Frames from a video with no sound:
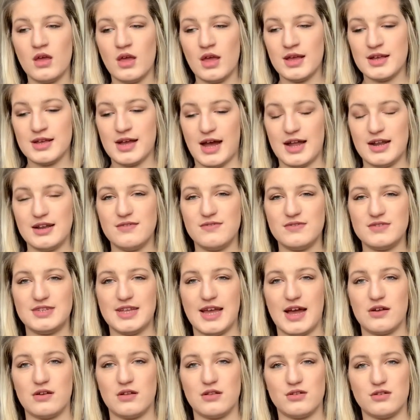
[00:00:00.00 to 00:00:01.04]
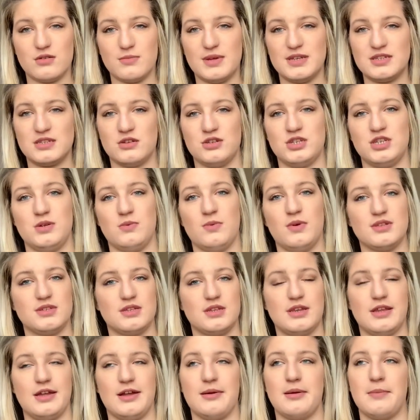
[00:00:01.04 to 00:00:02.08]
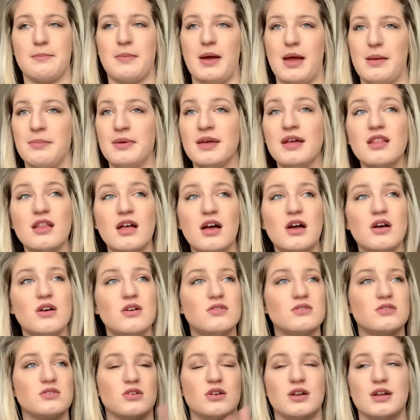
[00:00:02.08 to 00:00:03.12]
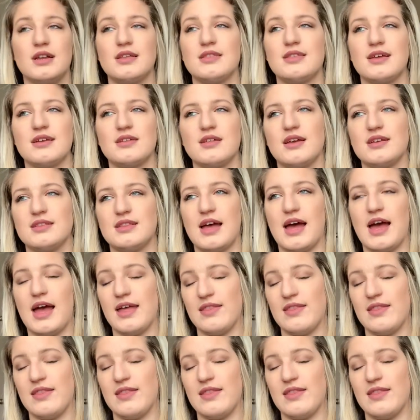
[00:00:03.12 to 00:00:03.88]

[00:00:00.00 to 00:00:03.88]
kind of down a little bit so she wasn't near my pillows or anything like that.